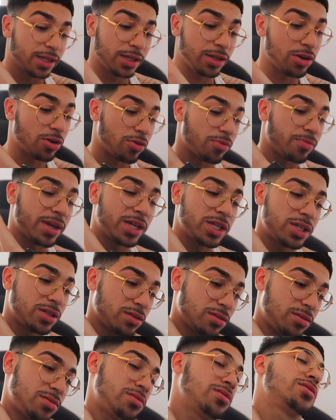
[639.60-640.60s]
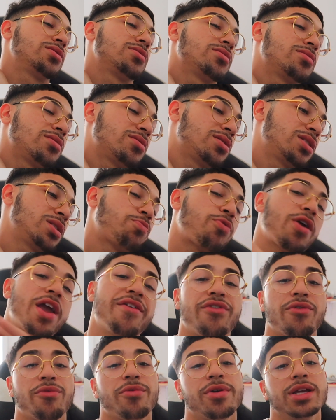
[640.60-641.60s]
you know, let's
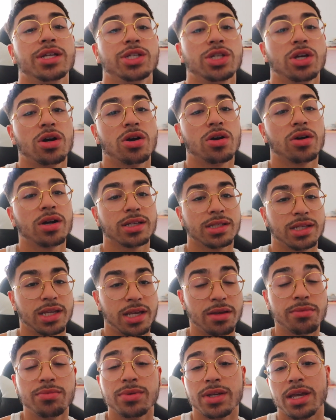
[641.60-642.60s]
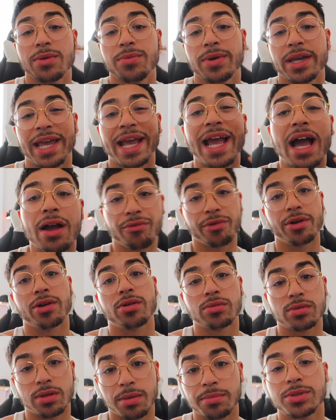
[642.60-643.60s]
pray for Riz, y'all, because it got
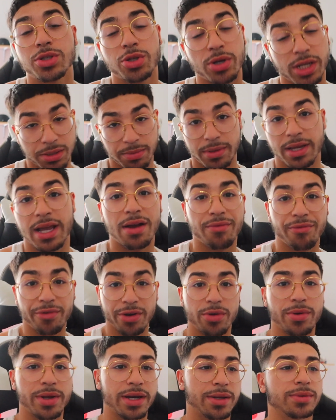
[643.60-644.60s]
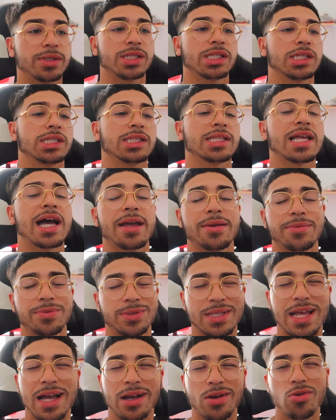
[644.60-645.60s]
real. Trust me, it got real, and it
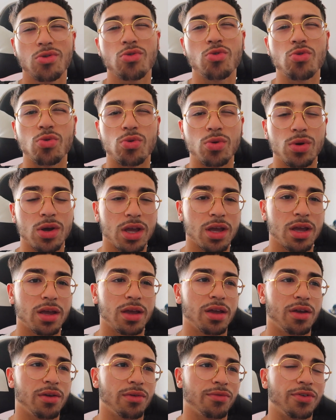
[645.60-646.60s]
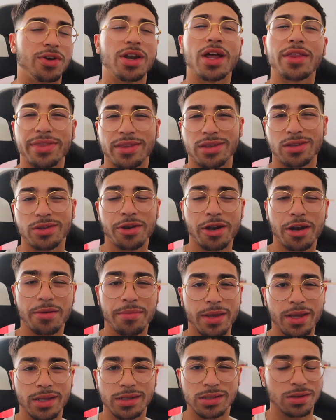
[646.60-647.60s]
was not cool for nothing. You know what
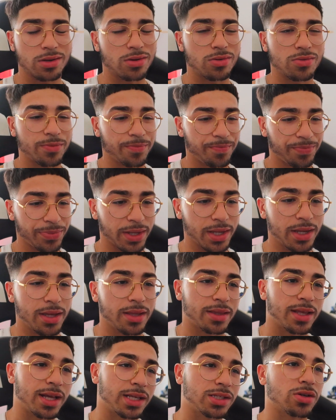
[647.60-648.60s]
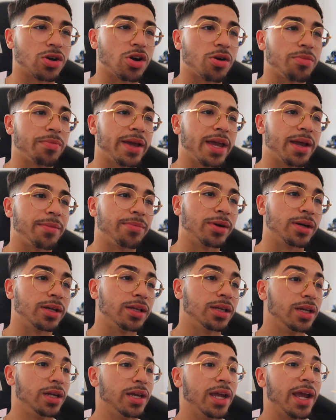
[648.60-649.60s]
I mean? So that's all, man.
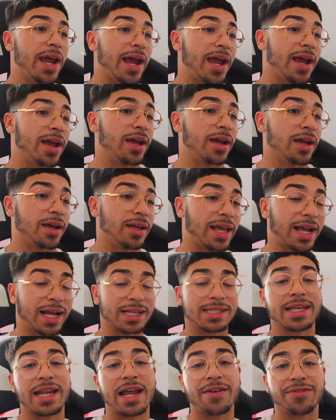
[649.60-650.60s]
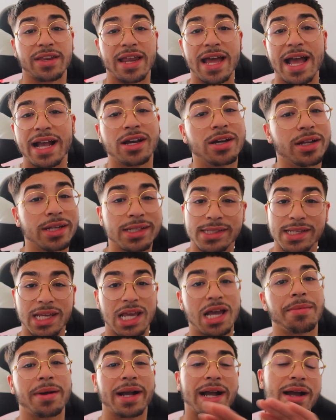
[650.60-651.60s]
But like I said, after that I couldn't
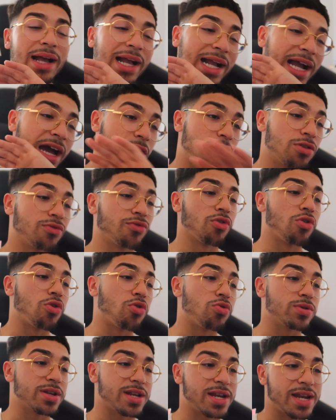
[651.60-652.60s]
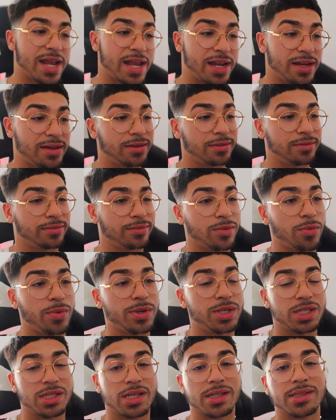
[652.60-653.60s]
see him. I got on the road, and then
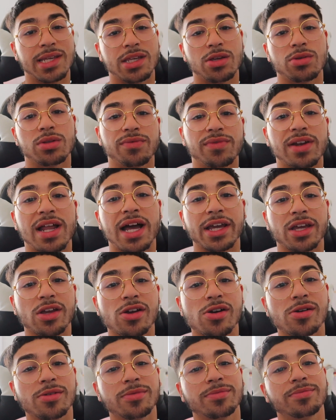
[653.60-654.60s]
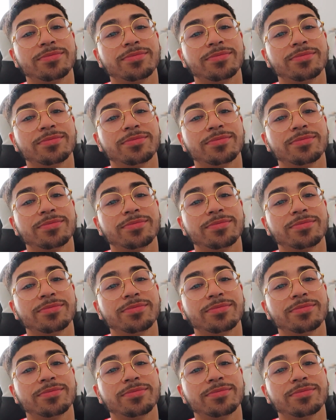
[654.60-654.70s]
we just continued the vlog, y'all.